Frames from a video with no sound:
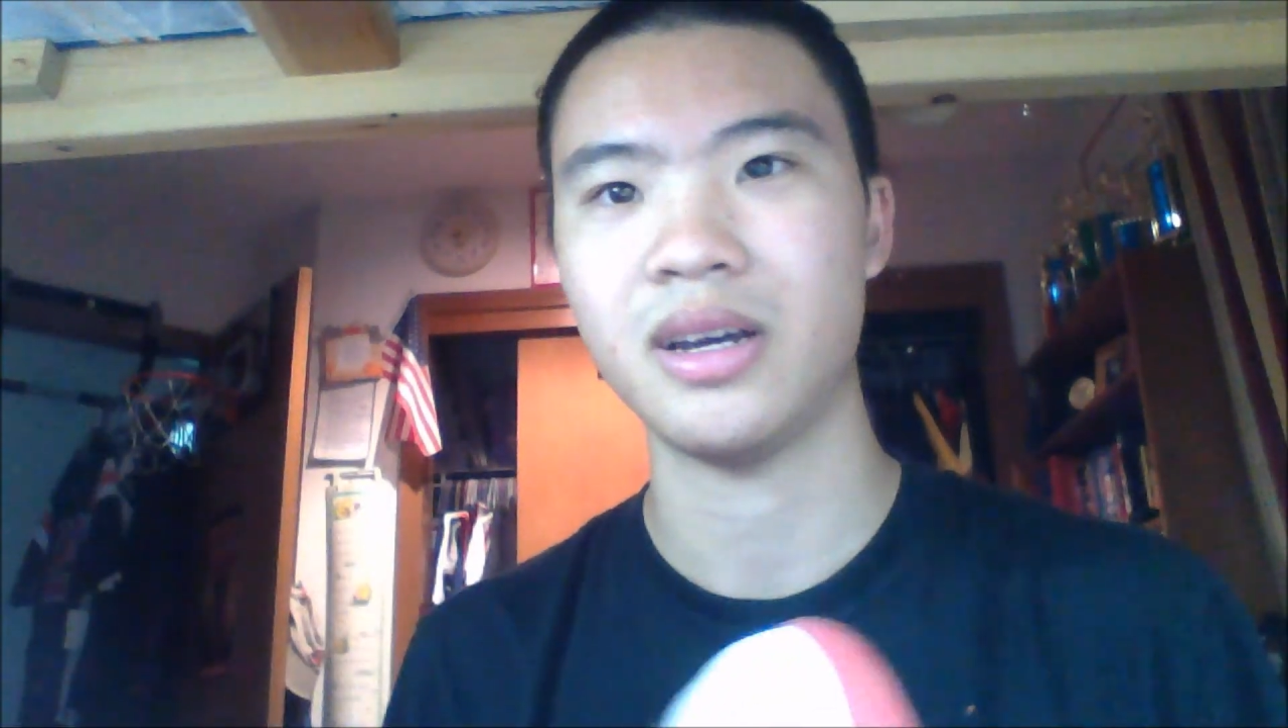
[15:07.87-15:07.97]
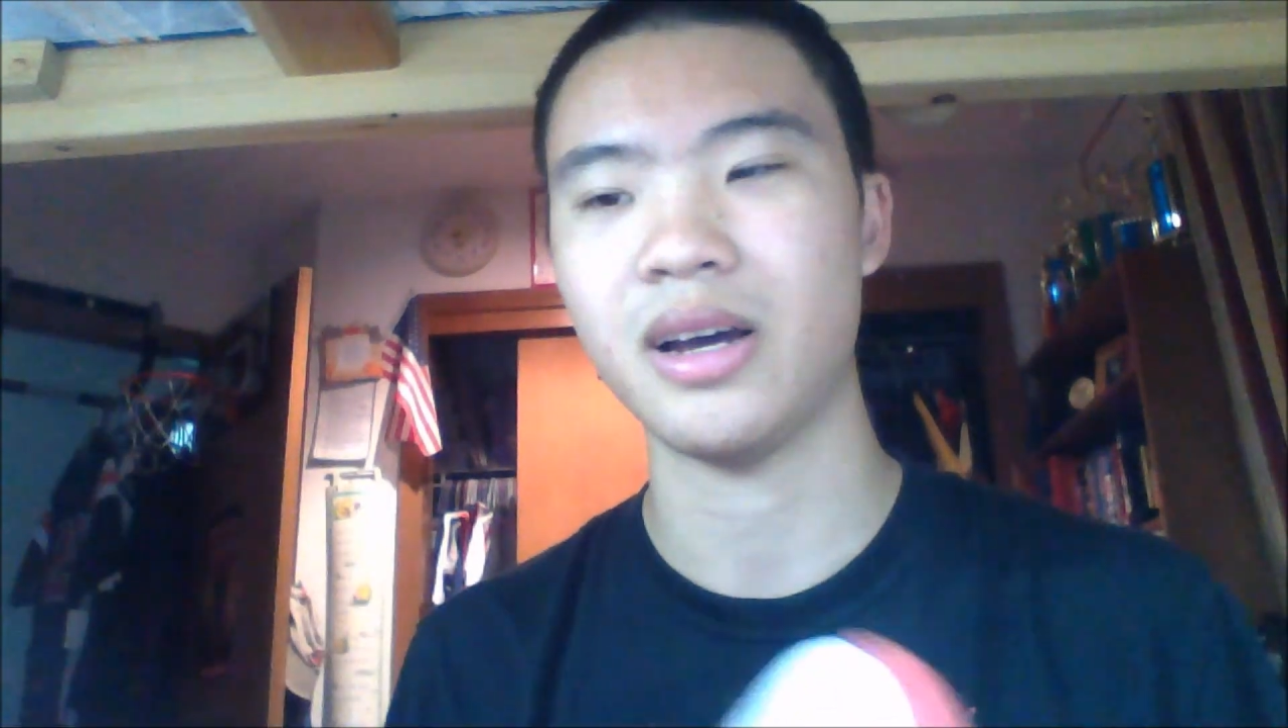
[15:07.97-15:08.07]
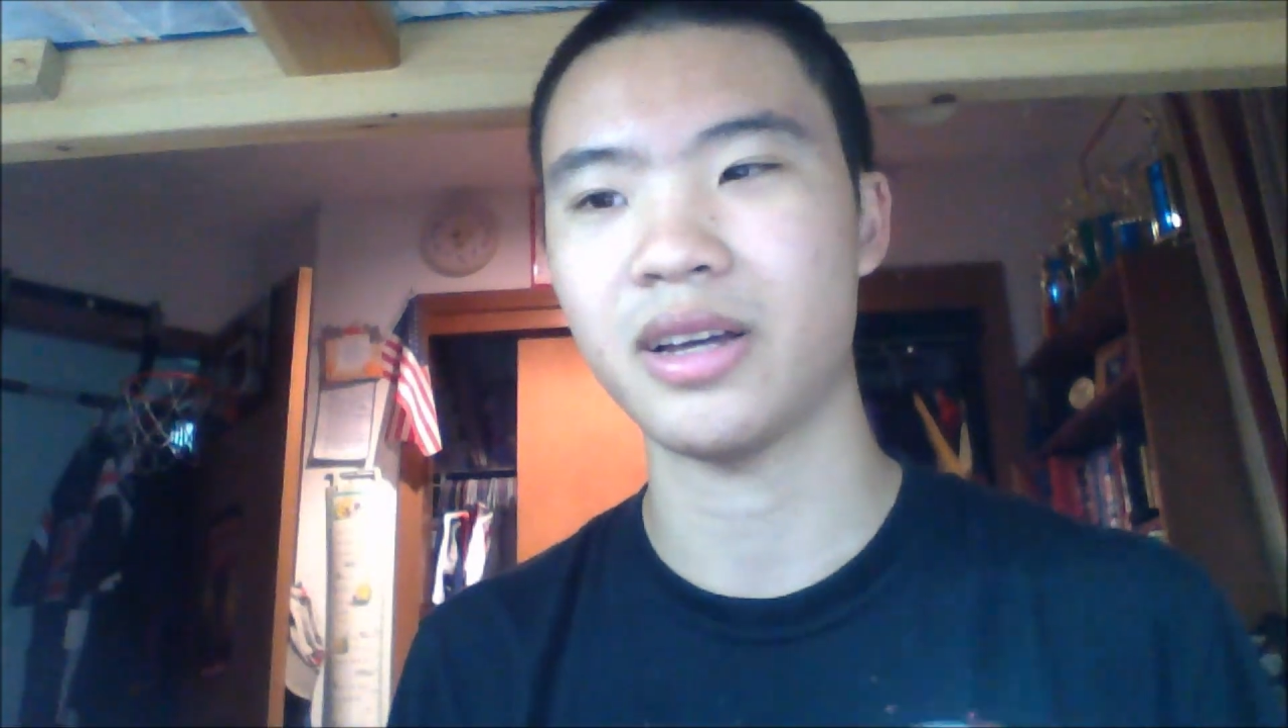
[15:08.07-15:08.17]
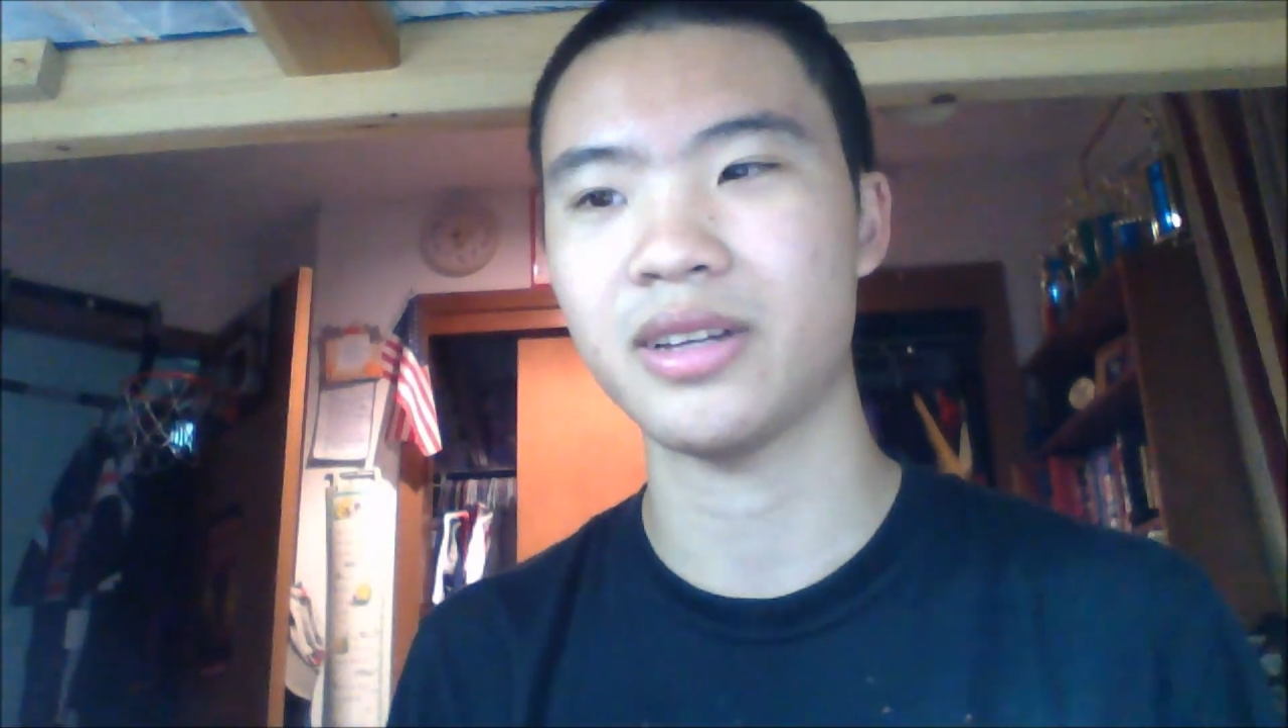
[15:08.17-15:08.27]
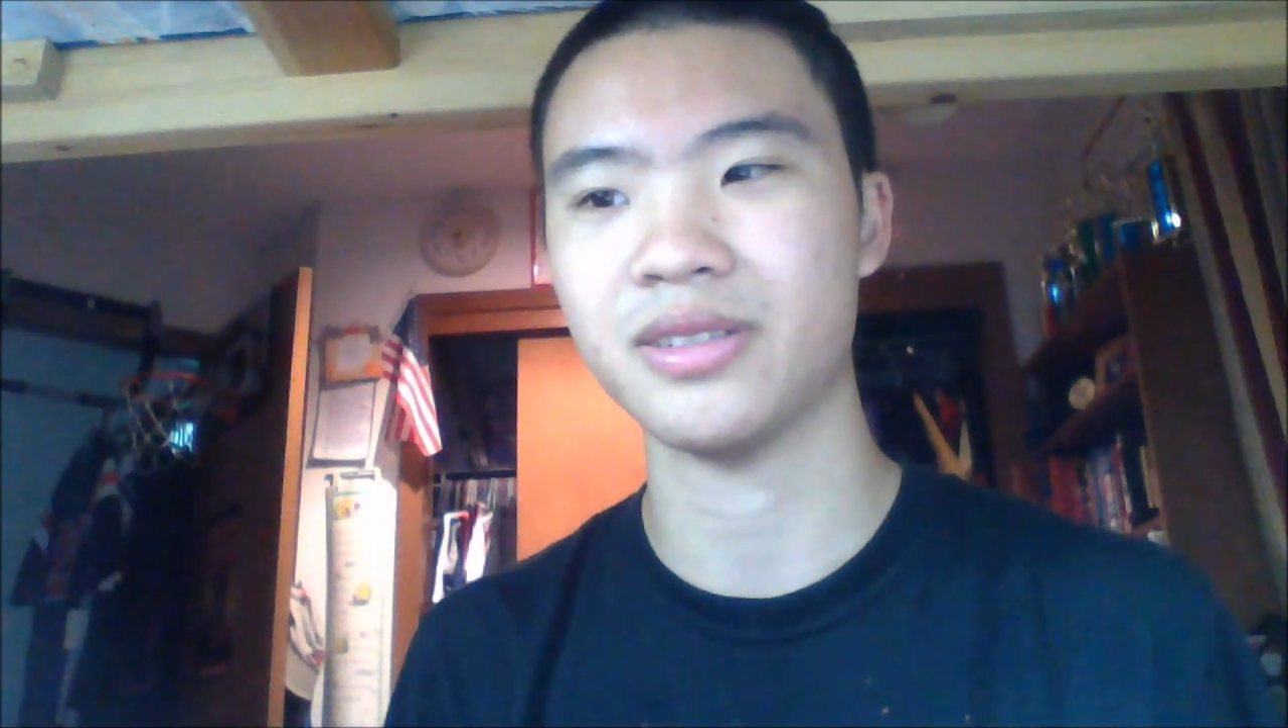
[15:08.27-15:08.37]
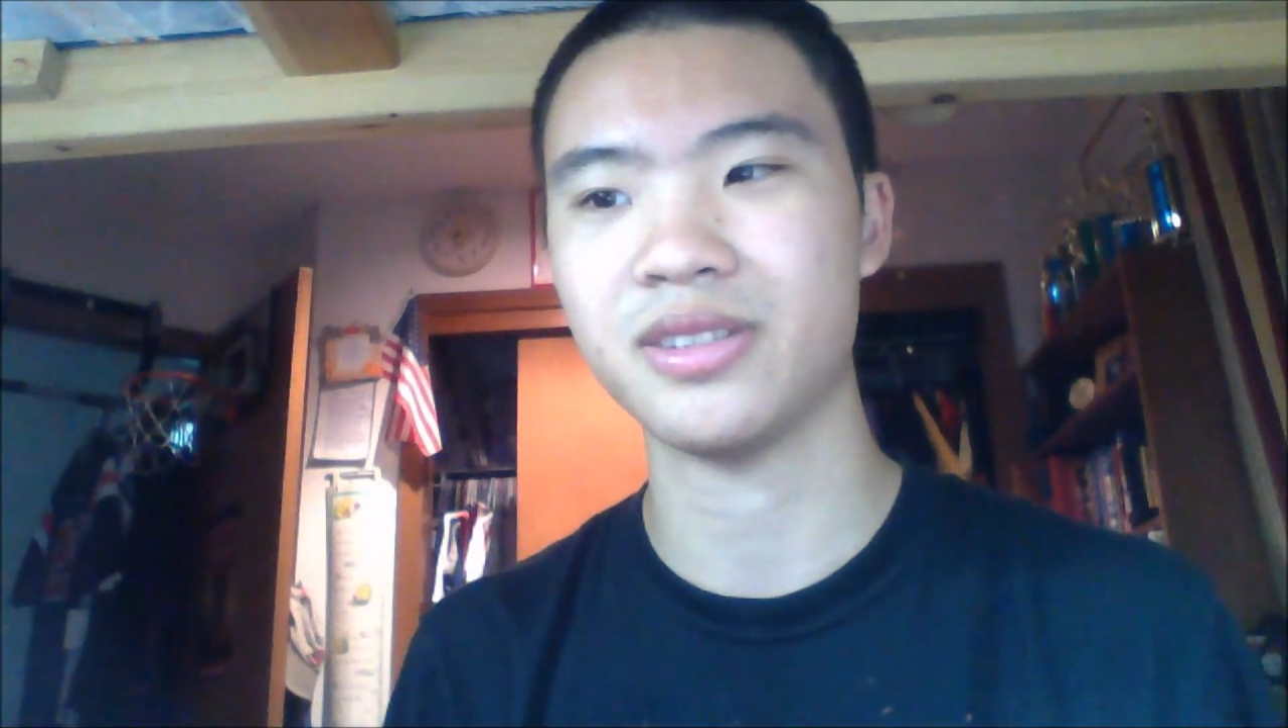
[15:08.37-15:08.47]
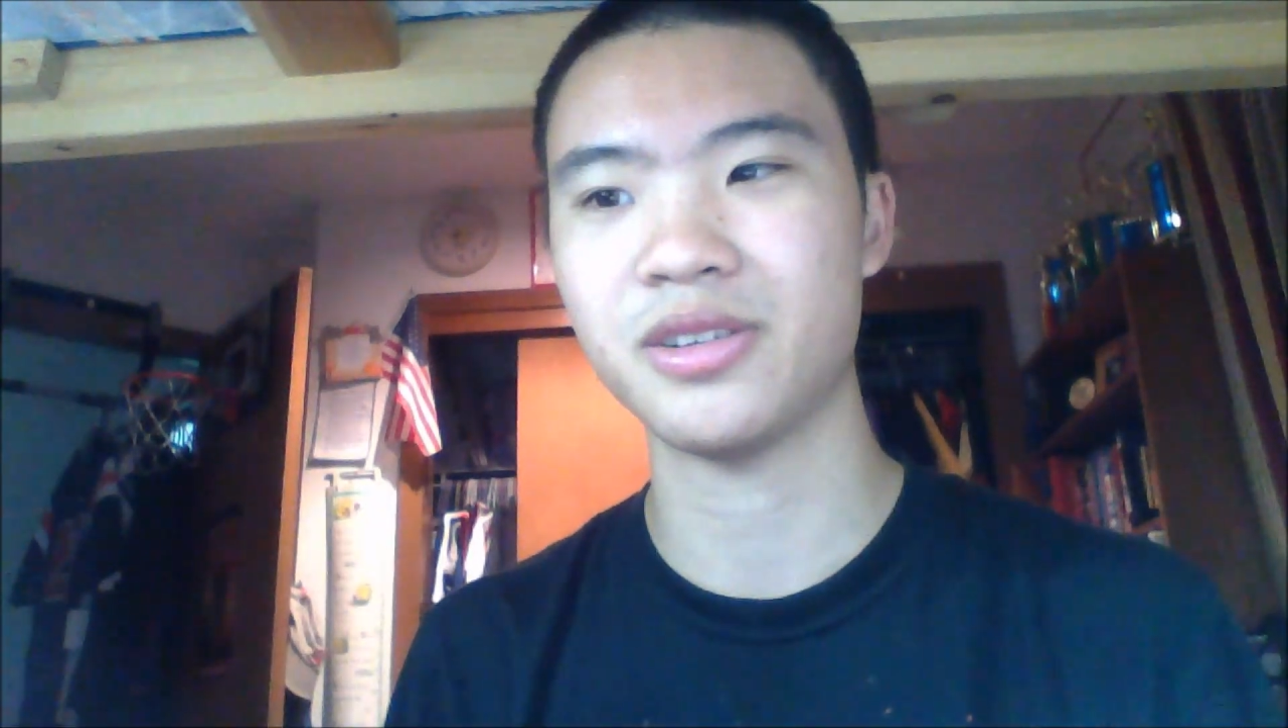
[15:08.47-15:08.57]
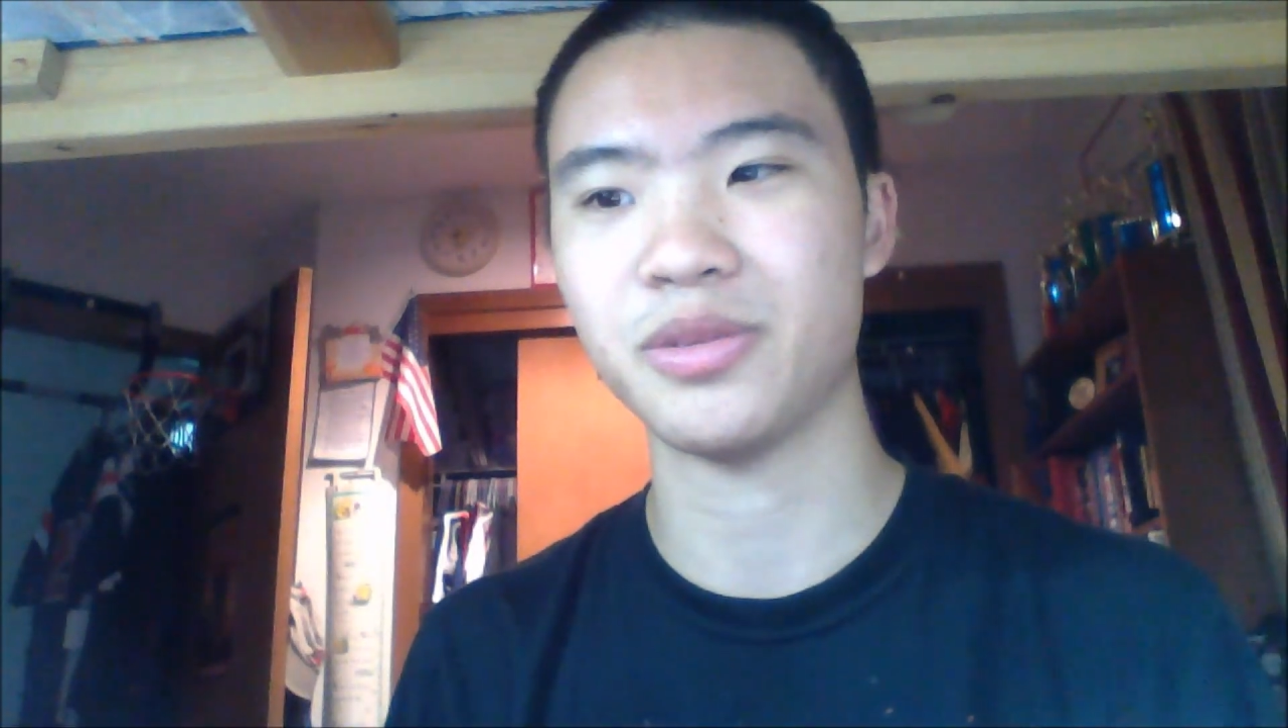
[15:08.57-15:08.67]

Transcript: I can still